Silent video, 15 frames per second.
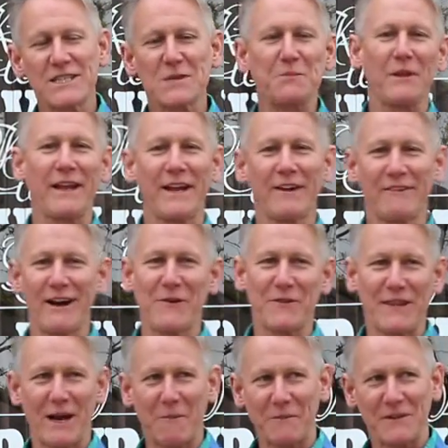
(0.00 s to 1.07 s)
just play around
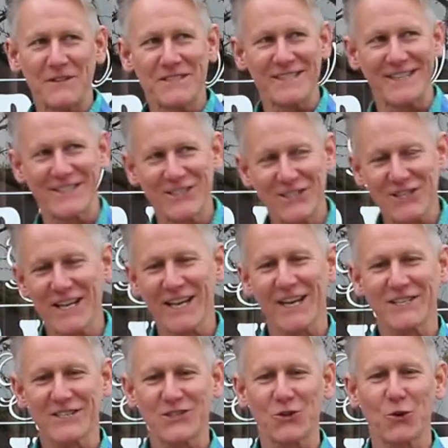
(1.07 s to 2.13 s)
with numbers and just look
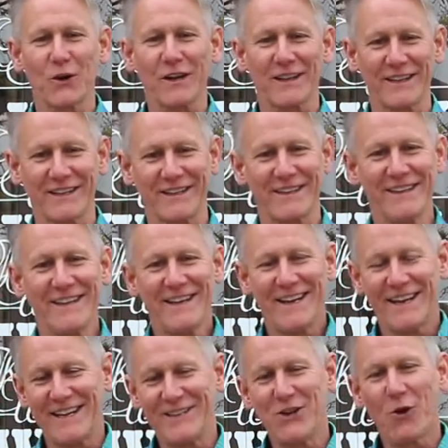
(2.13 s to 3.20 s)
historically
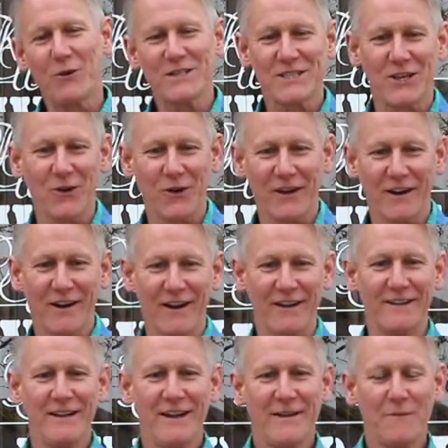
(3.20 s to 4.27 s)
and know what's going
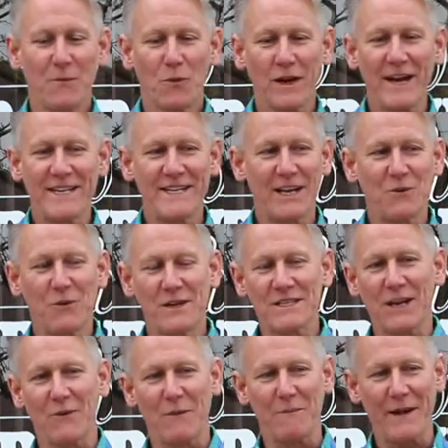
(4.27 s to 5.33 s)
on, what I did
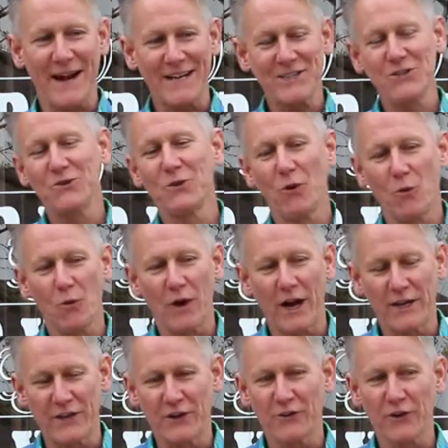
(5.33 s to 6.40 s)
was I went back to
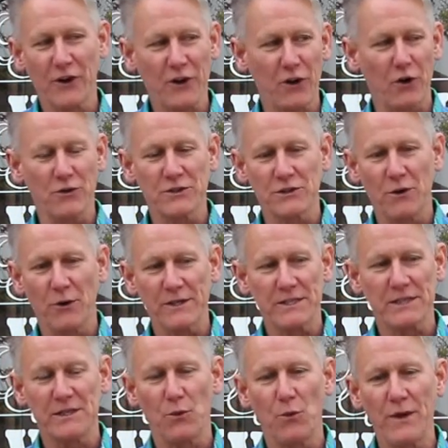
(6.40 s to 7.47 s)
a year ago. So
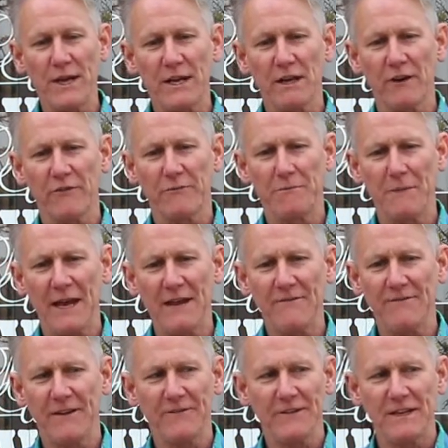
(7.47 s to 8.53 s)
it's the week of May
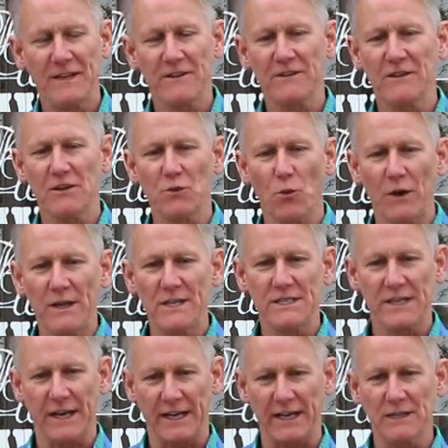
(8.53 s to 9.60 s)
15th to
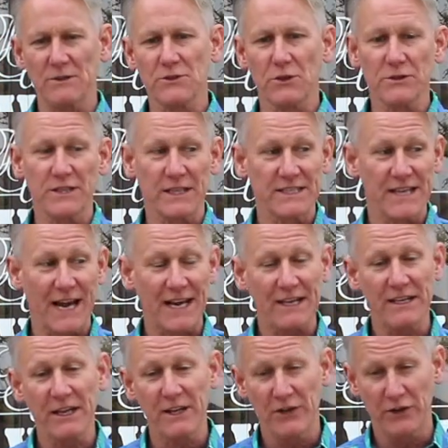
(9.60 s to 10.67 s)
22nd. So it's
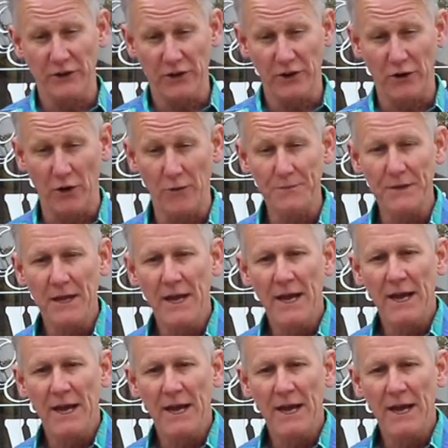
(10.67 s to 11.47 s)
exactly a year ago.